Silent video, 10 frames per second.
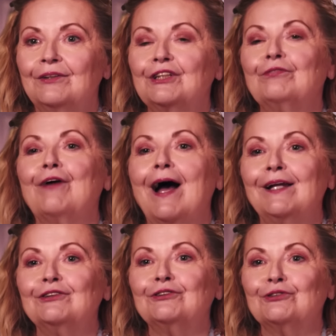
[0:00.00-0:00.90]
to
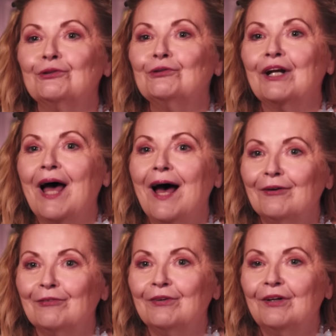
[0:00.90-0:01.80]
find true
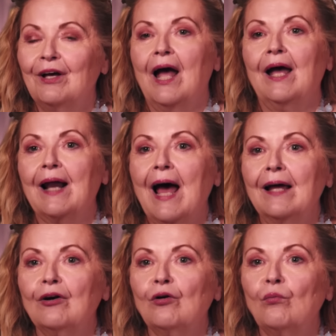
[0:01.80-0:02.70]
love. And I
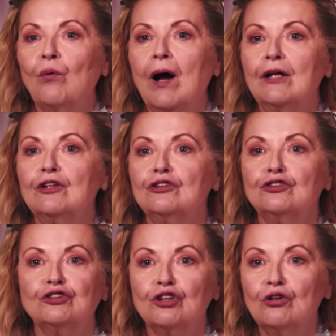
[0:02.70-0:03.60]
don't want
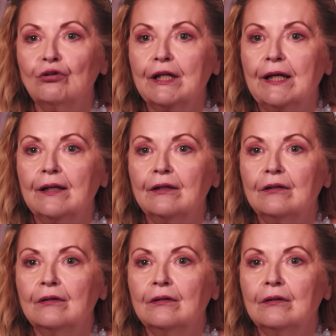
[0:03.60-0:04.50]
Julian